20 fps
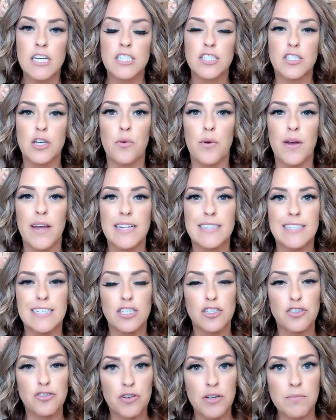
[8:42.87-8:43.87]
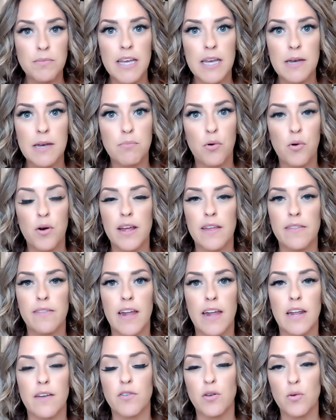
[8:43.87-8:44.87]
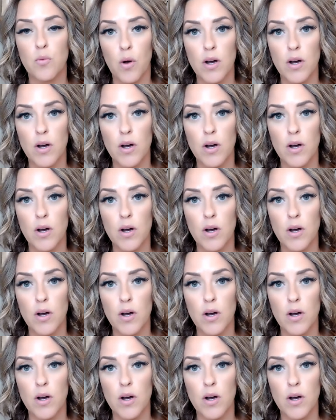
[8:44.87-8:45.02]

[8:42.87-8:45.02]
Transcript: So it's extremely important that if you